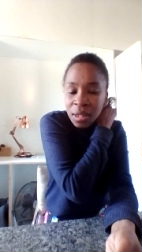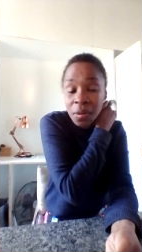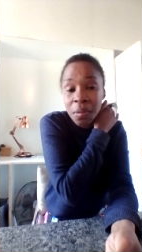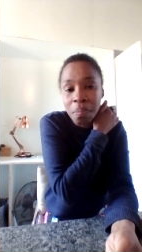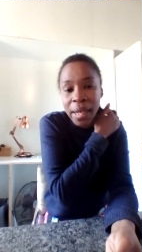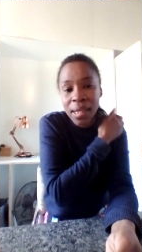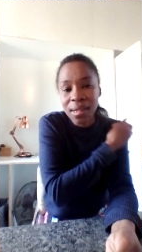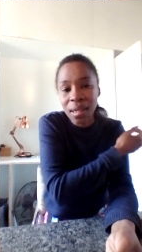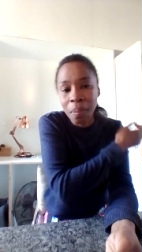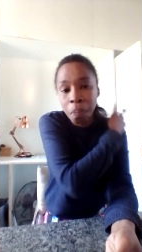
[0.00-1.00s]
So it makes
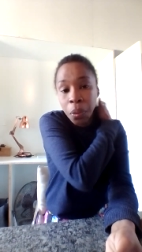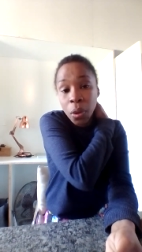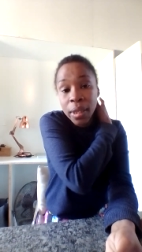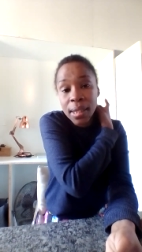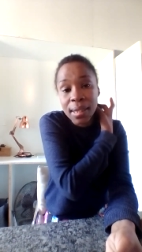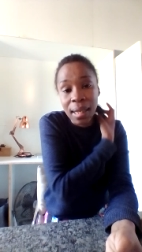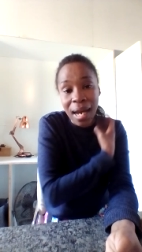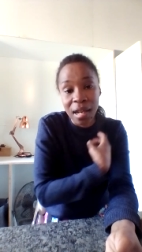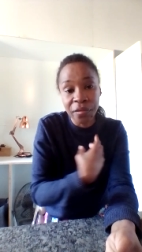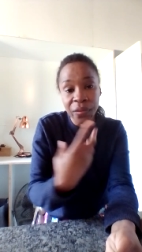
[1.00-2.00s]
the employer's
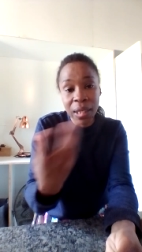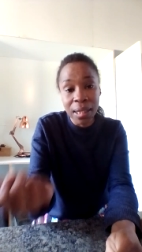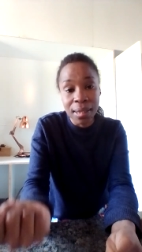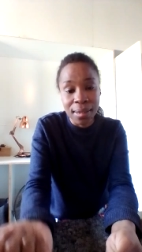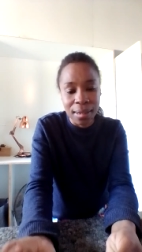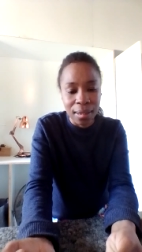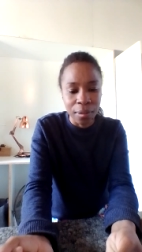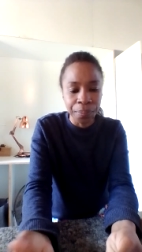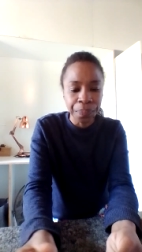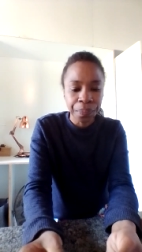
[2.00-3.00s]
life easier.